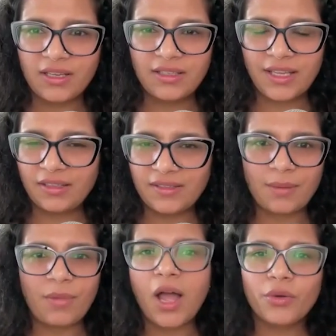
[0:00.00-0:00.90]
then
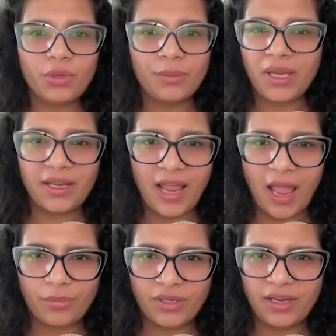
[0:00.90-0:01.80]
somehow you will make it
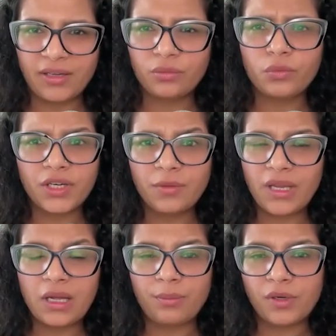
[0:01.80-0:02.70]
happen. It wouldn't
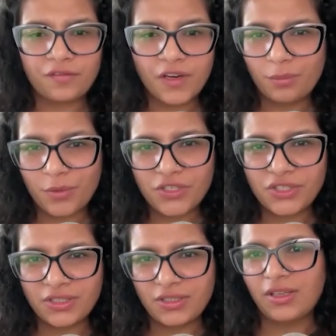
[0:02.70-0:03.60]
be a perfect
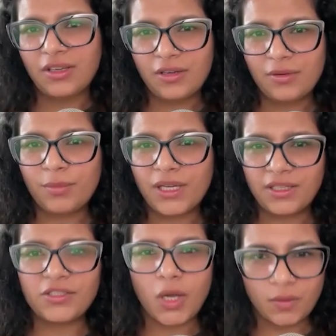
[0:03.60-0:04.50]
picture, but
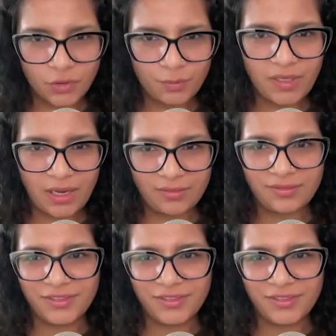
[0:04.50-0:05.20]
the job would be done.